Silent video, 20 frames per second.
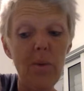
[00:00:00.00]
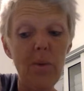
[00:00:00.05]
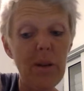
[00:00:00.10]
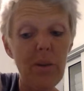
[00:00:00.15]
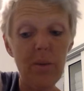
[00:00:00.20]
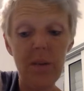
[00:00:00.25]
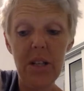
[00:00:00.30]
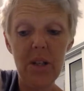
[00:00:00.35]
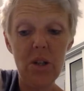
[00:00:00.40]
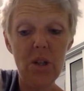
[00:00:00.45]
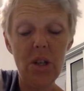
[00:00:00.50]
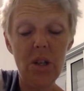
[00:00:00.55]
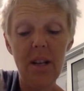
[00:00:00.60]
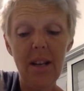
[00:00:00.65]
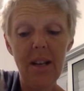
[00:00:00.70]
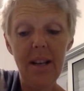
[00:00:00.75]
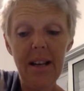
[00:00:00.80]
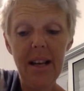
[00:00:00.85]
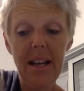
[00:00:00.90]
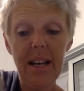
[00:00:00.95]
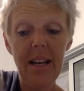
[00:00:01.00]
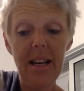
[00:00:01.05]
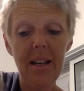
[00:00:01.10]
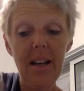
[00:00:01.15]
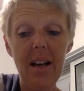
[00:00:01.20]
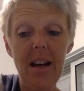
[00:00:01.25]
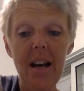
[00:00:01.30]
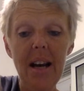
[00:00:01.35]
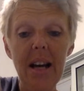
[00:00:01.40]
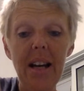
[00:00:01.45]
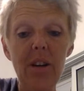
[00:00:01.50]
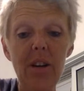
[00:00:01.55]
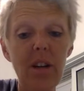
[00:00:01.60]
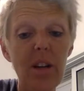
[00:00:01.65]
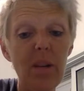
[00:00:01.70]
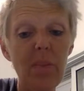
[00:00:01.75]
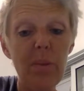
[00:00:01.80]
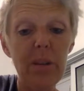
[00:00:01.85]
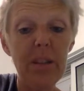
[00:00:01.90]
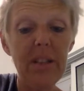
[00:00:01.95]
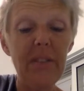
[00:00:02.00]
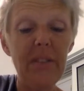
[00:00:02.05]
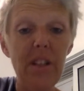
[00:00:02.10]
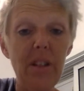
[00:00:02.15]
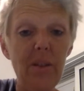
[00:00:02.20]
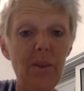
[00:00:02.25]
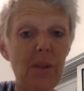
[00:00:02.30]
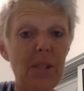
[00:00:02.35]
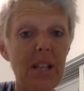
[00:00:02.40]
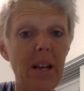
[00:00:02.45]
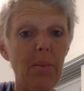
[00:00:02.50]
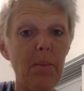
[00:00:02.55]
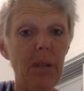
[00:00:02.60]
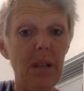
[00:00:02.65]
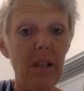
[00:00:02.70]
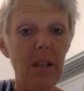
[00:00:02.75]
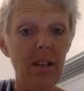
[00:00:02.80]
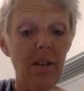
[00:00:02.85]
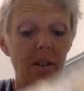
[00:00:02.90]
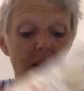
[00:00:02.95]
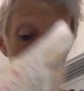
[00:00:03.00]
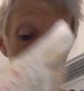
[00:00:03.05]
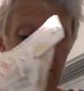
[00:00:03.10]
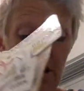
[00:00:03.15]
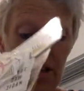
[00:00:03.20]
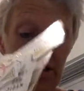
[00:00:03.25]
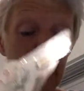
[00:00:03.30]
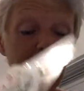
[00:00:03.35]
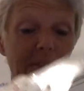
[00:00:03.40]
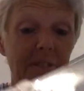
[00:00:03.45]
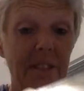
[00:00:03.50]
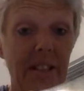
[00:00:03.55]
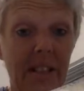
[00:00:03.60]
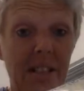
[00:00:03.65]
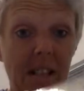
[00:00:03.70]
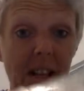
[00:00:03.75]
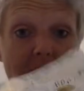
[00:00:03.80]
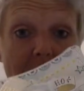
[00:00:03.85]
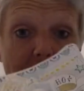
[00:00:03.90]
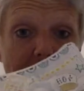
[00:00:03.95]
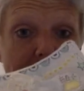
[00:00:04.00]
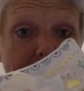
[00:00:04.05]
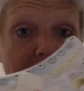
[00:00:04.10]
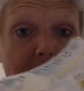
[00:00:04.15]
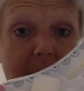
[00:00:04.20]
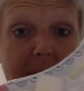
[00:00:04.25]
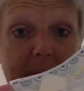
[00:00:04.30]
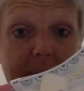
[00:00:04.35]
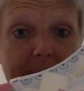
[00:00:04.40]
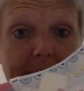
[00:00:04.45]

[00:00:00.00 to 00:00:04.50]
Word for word: wee wish. And I couldn't believe that you sent me all of this carousel.